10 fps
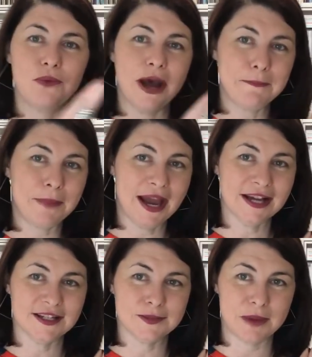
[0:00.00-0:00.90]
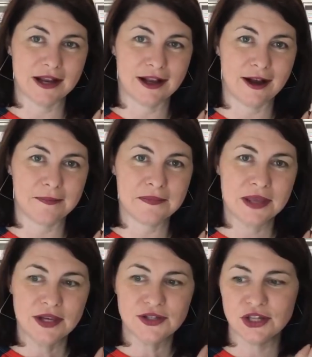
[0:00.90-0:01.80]
one pack as backup,
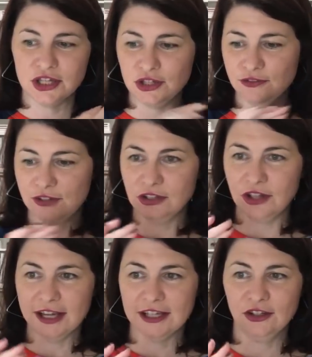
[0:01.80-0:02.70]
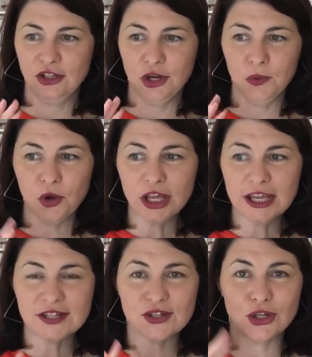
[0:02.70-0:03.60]
so that you feel like, you know what,
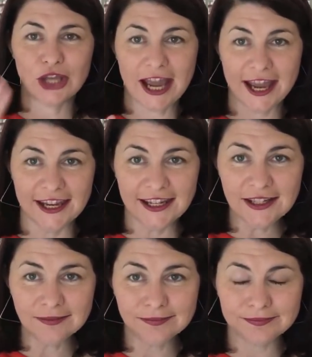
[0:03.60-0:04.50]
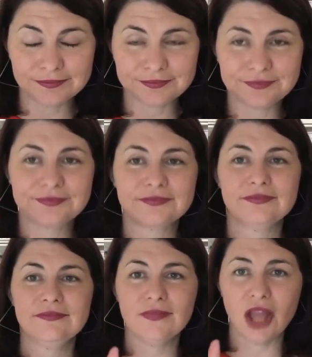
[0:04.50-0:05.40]
it's okay,
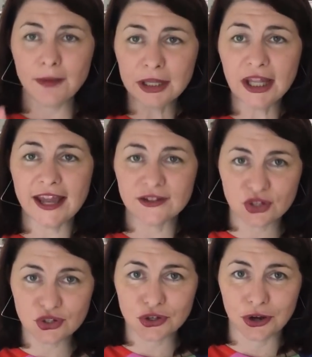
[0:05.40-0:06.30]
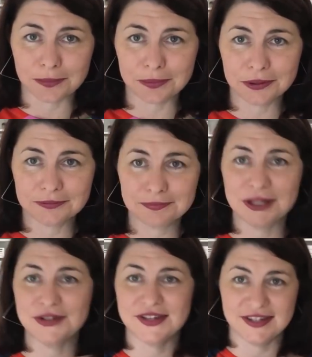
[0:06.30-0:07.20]
I'm allowed to chop
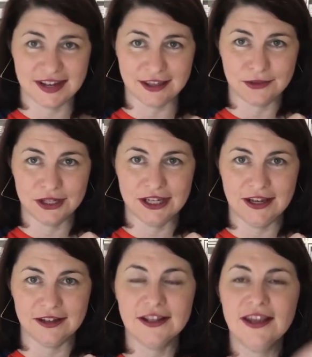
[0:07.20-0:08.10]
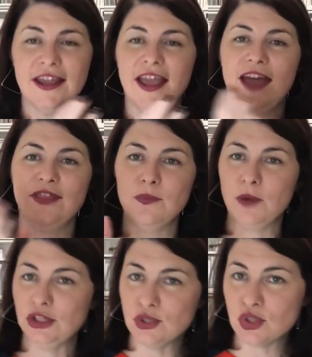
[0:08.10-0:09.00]
because there's another one here. And then
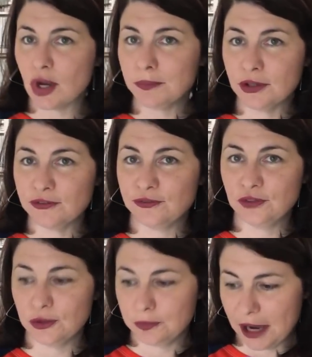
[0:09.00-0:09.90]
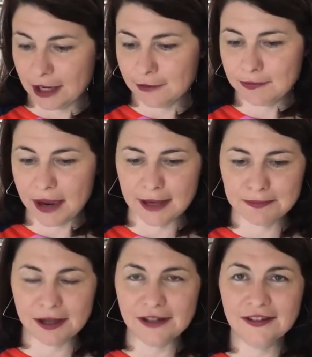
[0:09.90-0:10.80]
when you chop your, your pack of
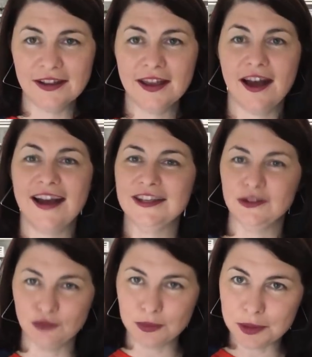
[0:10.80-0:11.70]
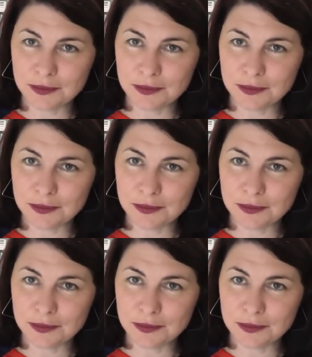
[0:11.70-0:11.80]
paper, I give you